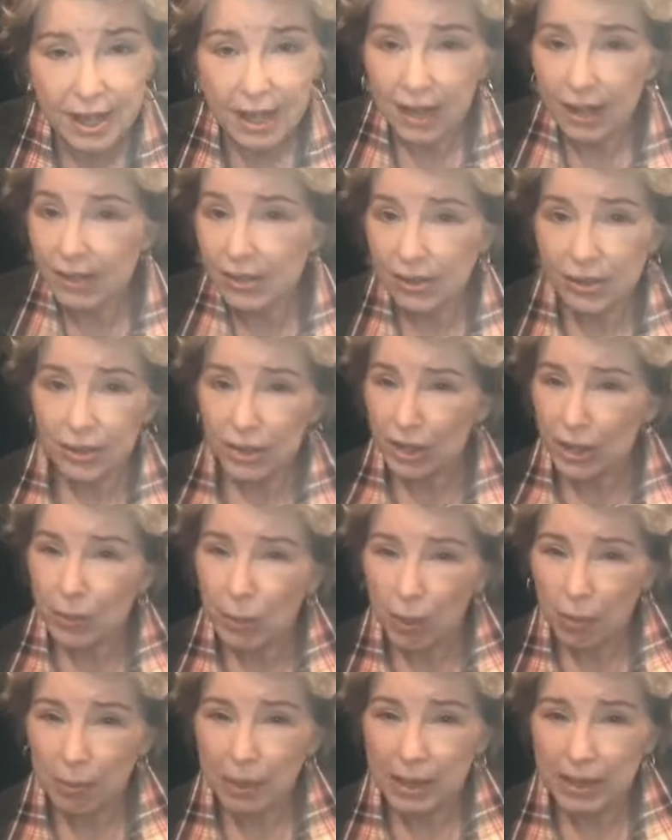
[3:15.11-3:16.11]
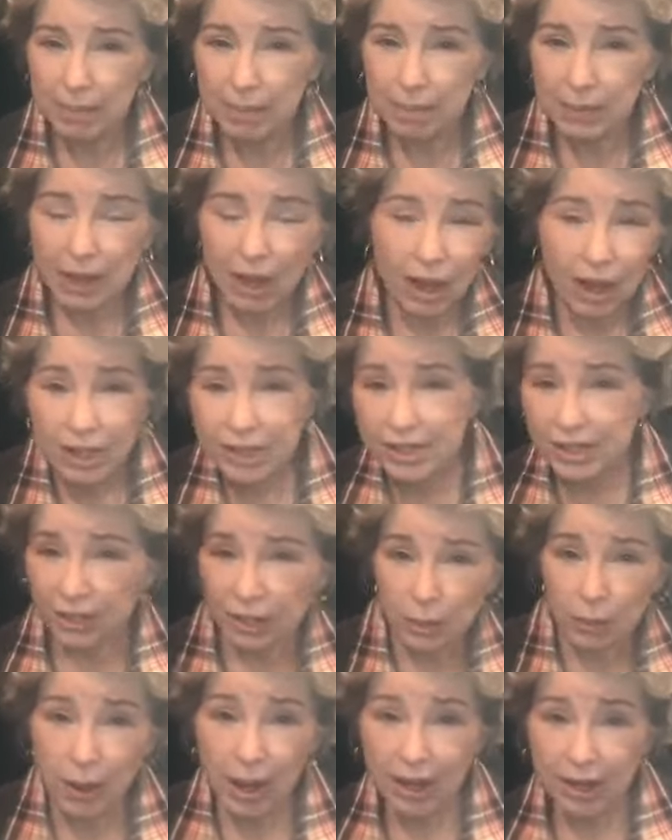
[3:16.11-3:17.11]
So then you won't be hustling
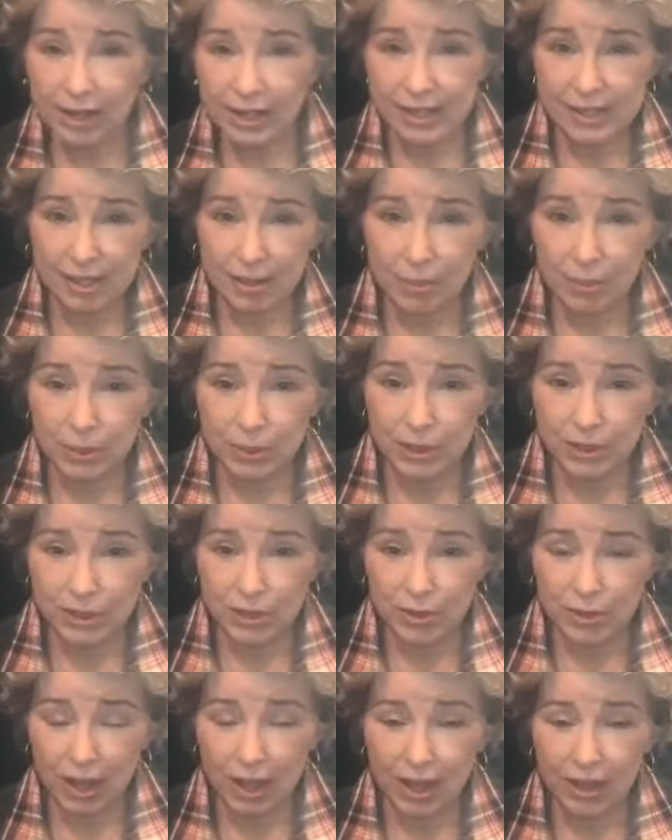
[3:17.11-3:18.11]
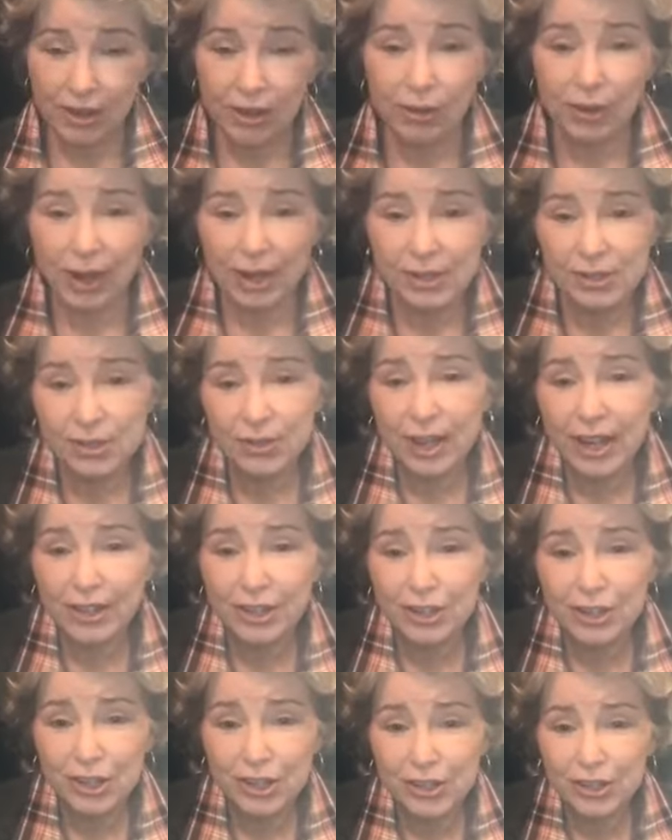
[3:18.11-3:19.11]
around in December to do that, okay? So that's
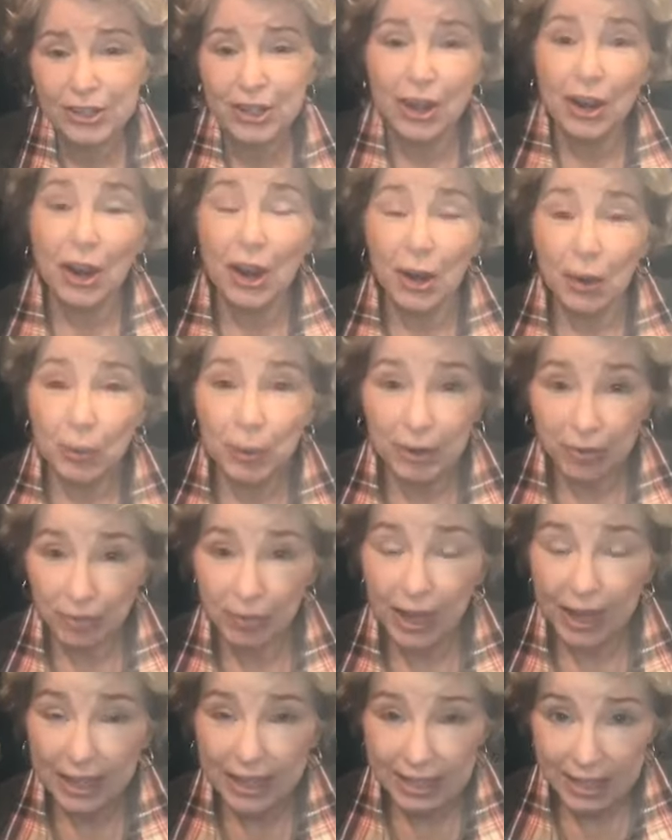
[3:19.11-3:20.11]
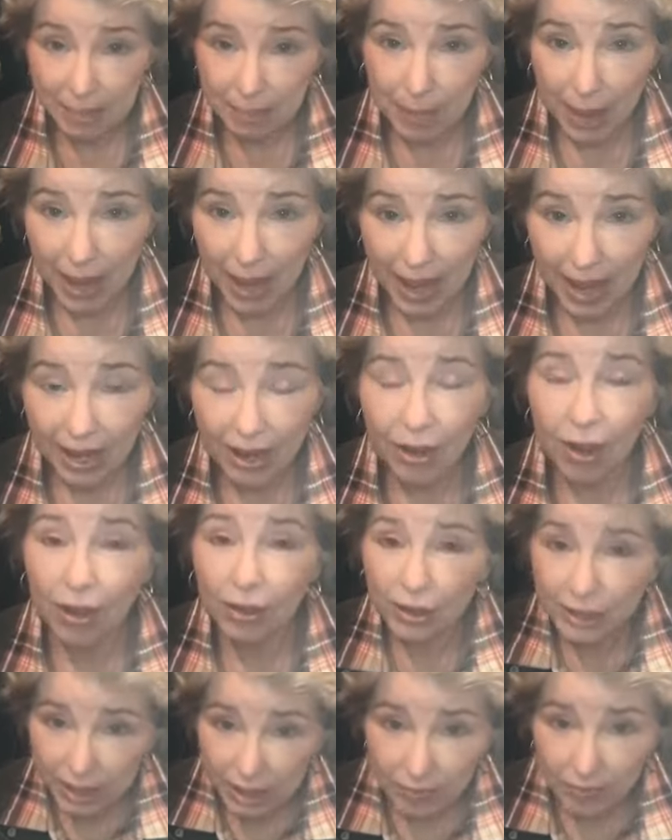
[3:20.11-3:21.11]
just reflecting back on
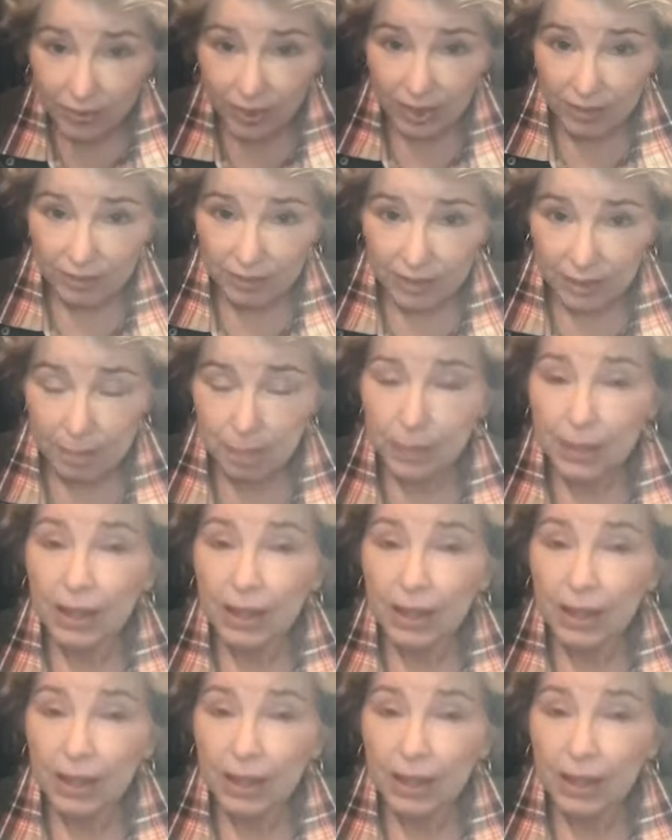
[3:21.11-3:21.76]
gift giving.